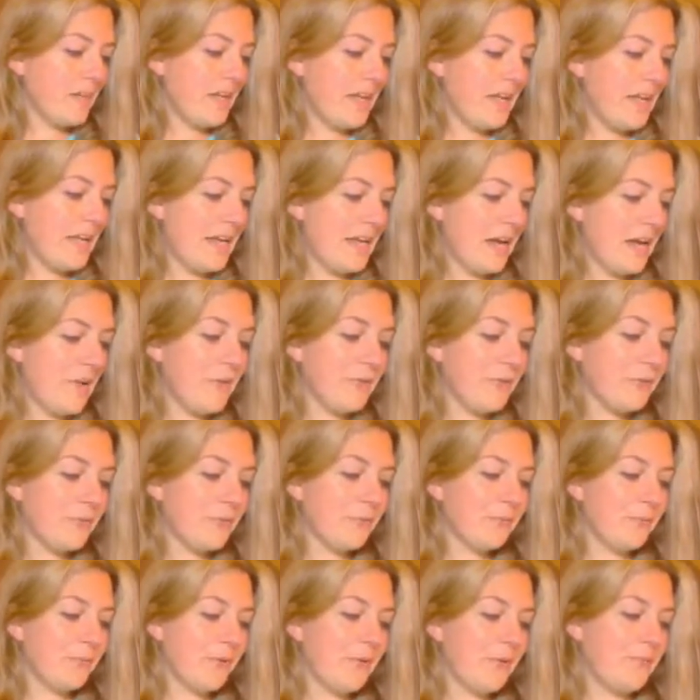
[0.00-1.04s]
I
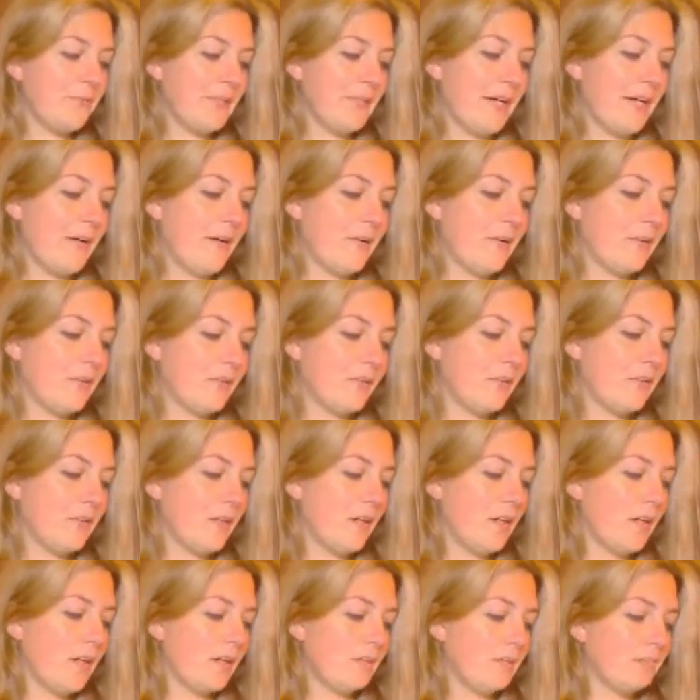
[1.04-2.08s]
also wrote down,
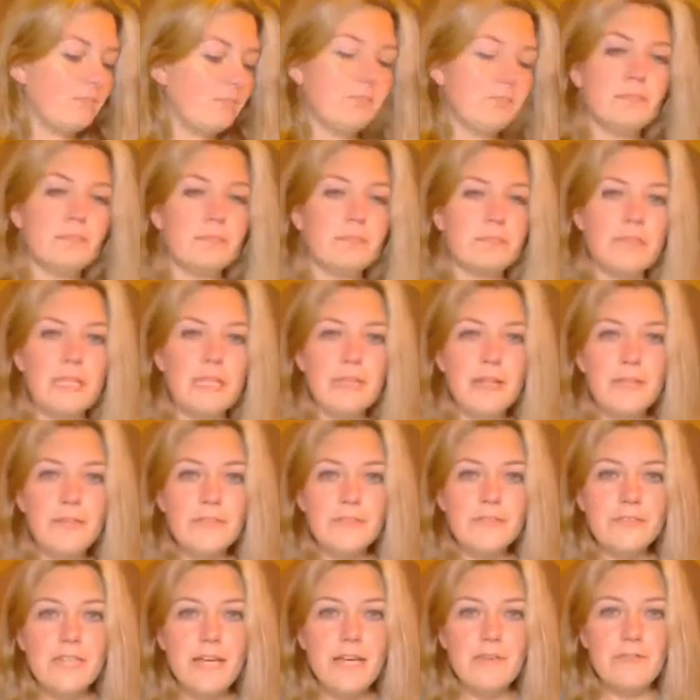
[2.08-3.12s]
let
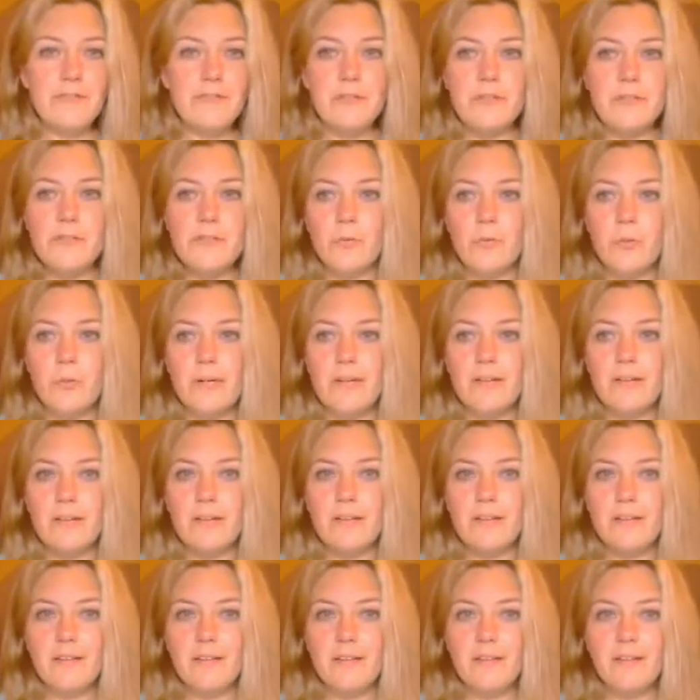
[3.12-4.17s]
others have their joy.
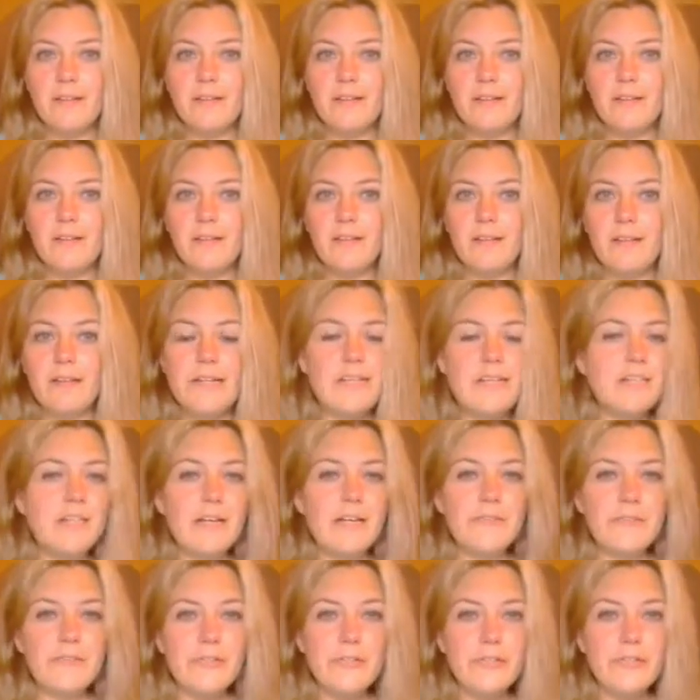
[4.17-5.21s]
He
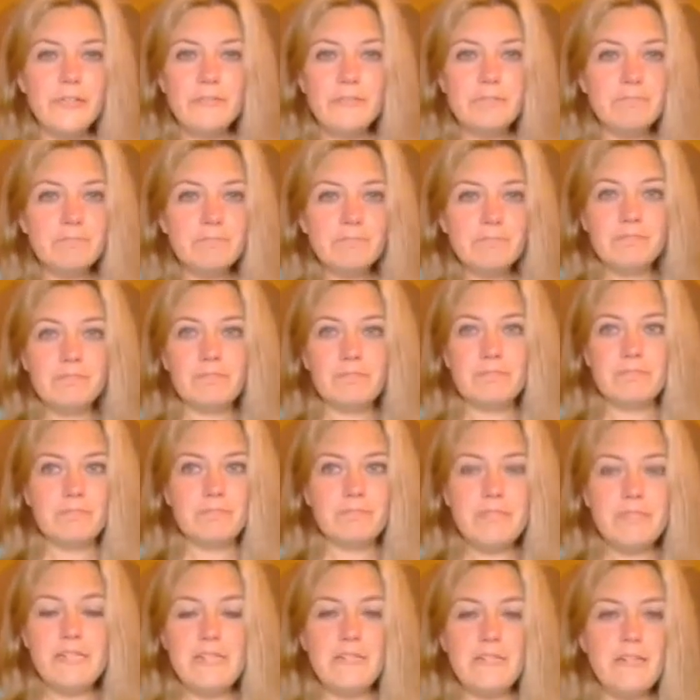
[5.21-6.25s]
never
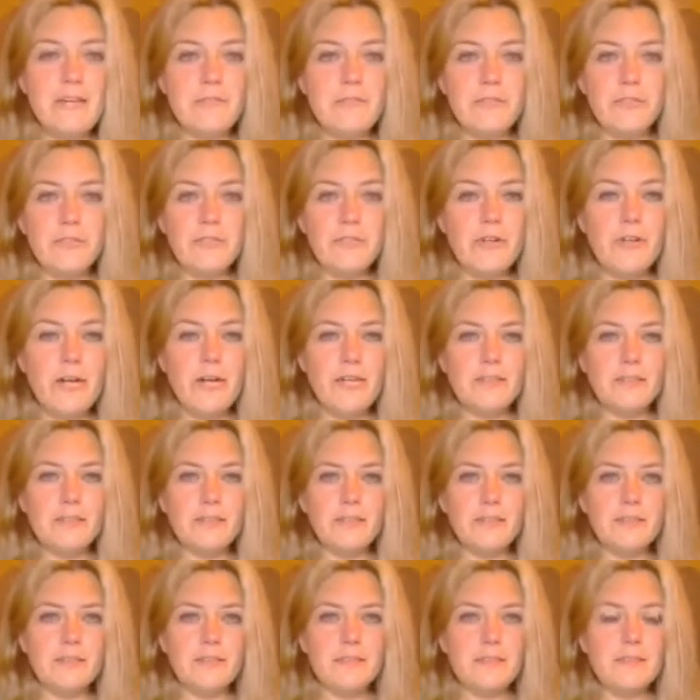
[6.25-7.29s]
tried
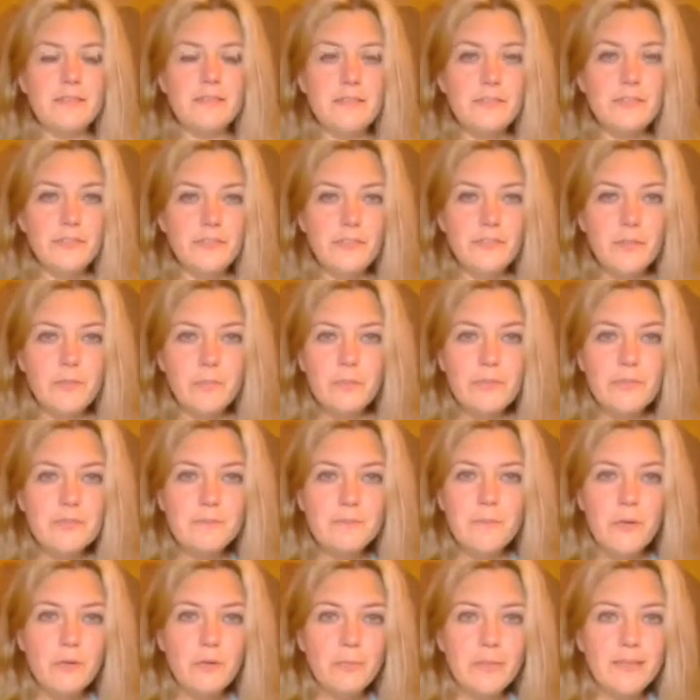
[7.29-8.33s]
to steal someone's
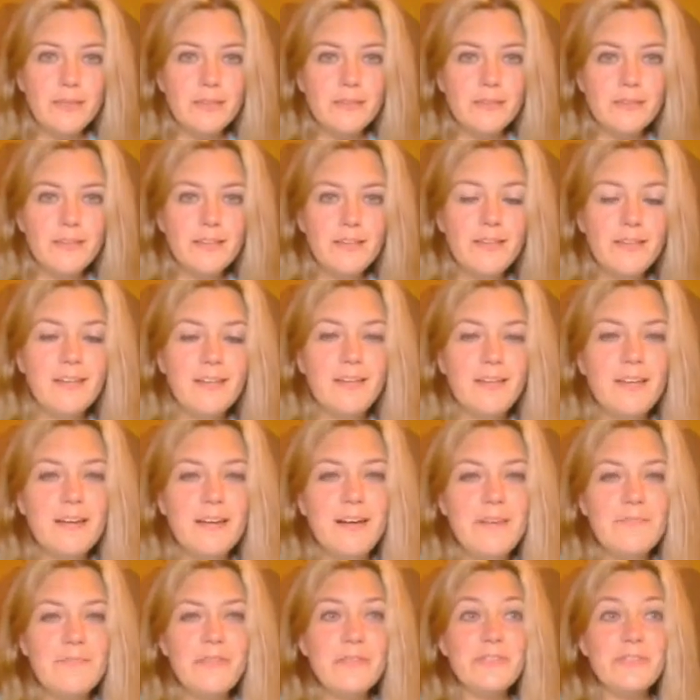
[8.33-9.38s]
moment.
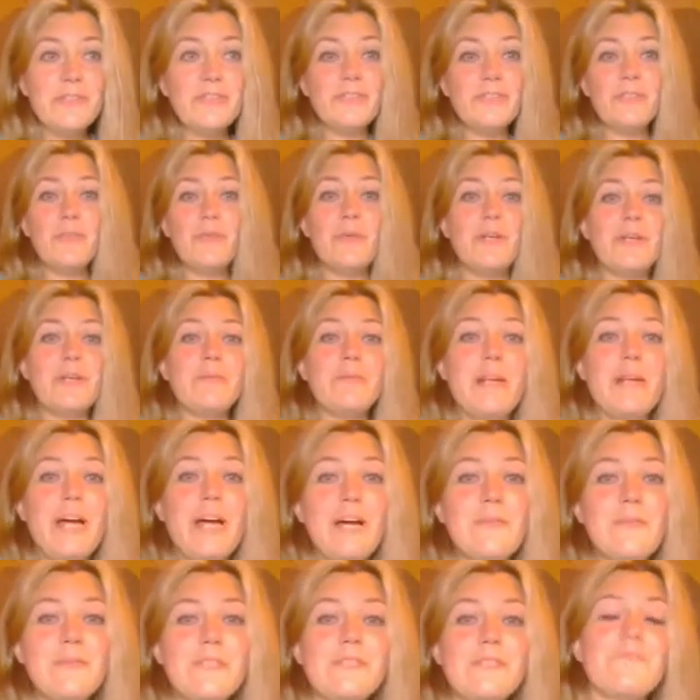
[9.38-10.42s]
There's a story when I
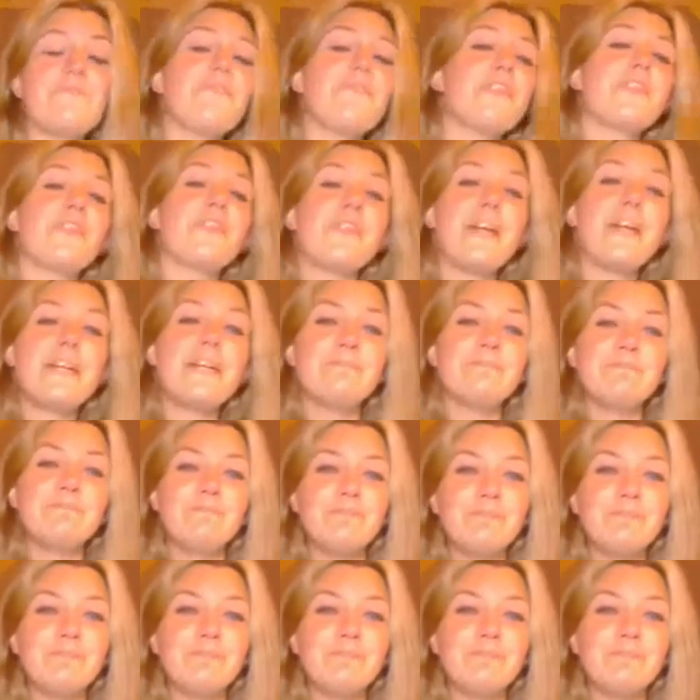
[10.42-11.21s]
was in 5th grade.